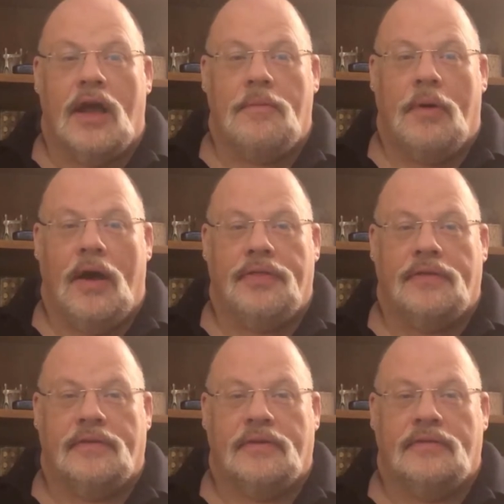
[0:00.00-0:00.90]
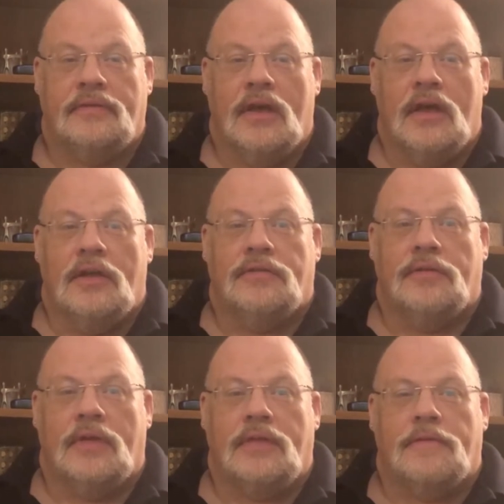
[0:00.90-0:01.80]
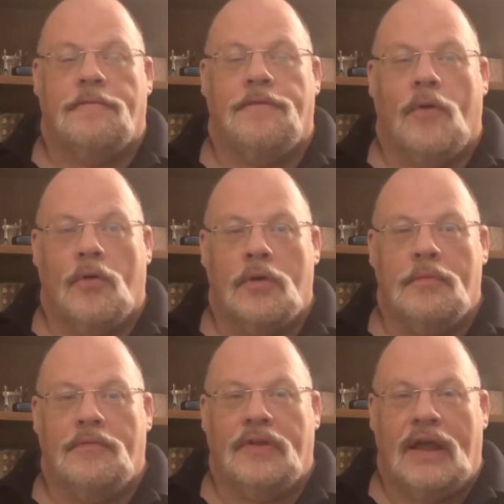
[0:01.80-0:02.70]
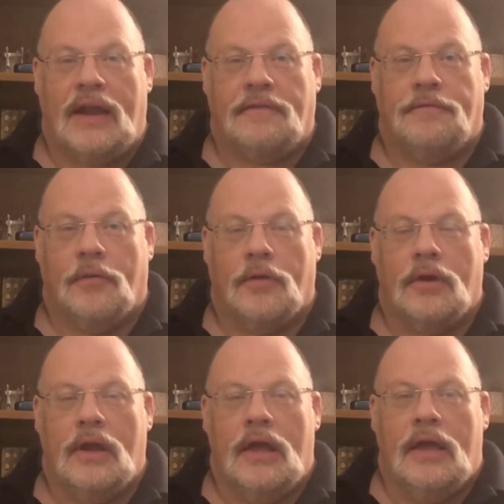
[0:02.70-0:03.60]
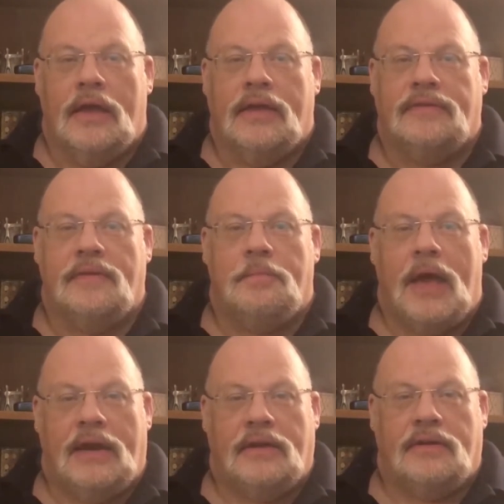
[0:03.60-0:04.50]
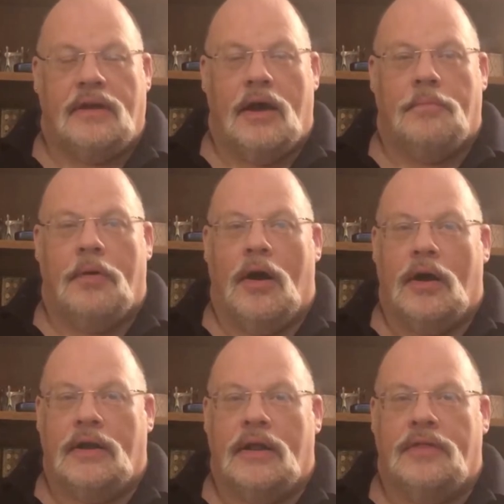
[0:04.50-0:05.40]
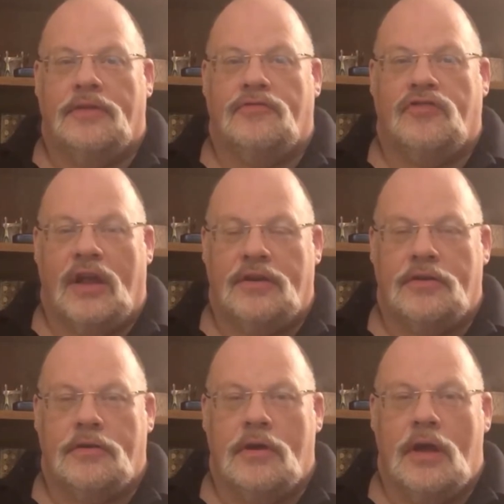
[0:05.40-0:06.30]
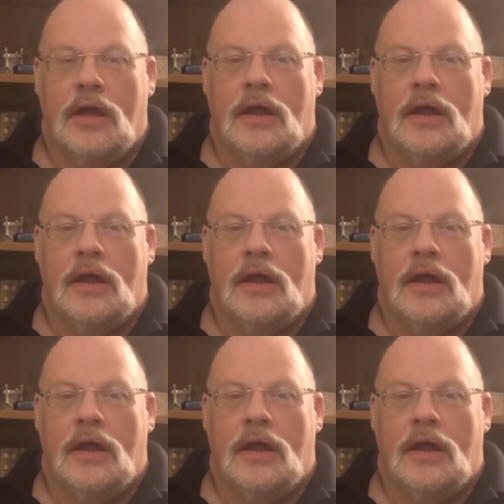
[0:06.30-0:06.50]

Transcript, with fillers: our hypothesis so that the form of an anaphor is dependent upon the gender,